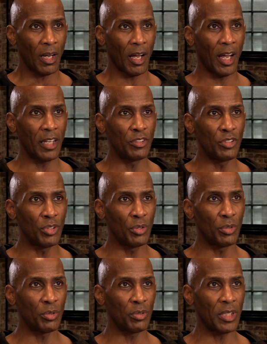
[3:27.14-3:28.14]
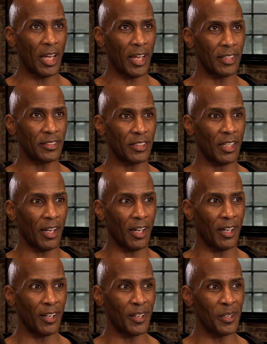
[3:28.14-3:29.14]
I knew that
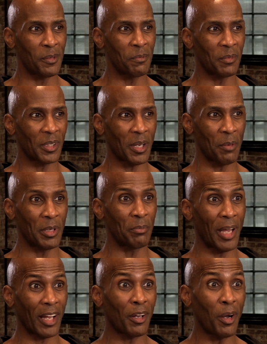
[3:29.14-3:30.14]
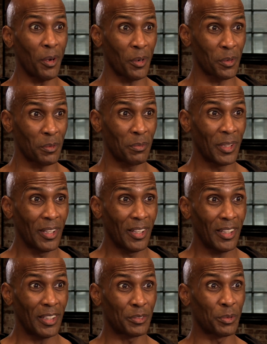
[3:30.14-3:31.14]
coming back home,
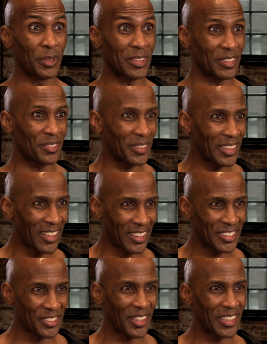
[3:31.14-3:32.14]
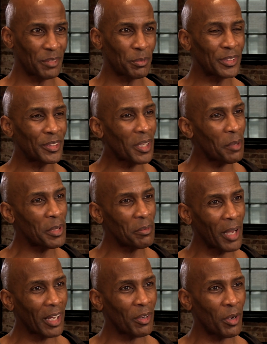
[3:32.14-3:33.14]
which is really kind of strange, but you're coming
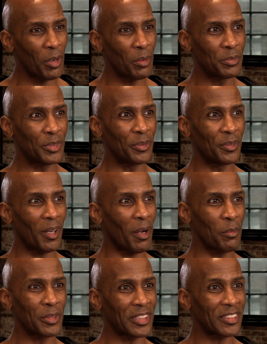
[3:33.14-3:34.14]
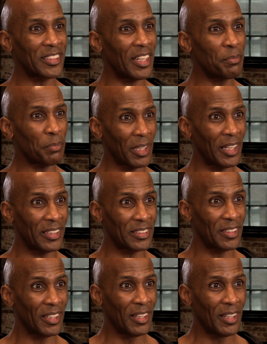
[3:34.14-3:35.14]
back home to almost a safe
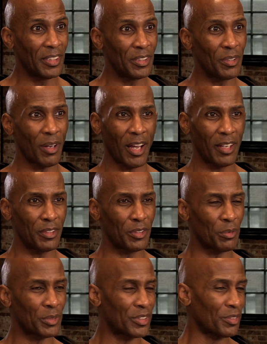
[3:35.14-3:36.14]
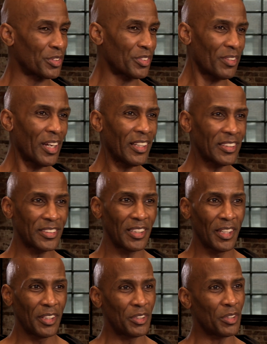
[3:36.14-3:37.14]
place. There was no stress.
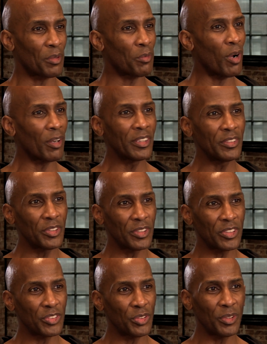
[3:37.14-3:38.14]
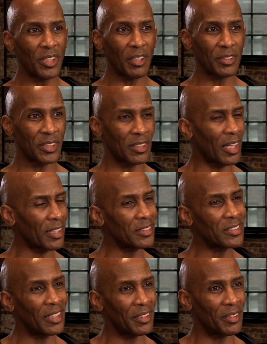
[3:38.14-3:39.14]
You can walk into the studios, and like I
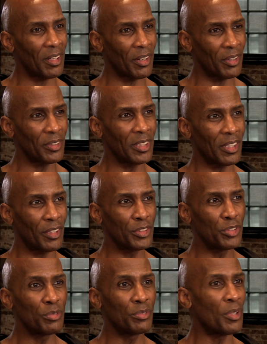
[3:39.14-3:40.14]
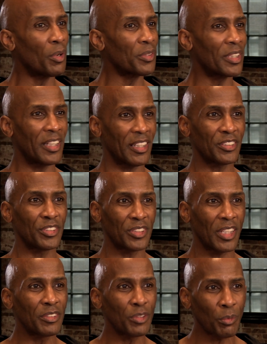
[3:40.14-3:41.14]
said earlier, you know the dancers
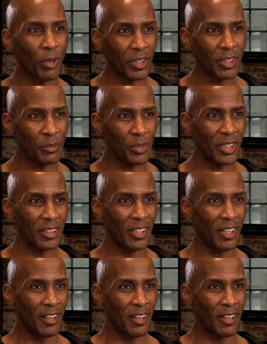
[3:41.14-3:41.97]
that you're working with.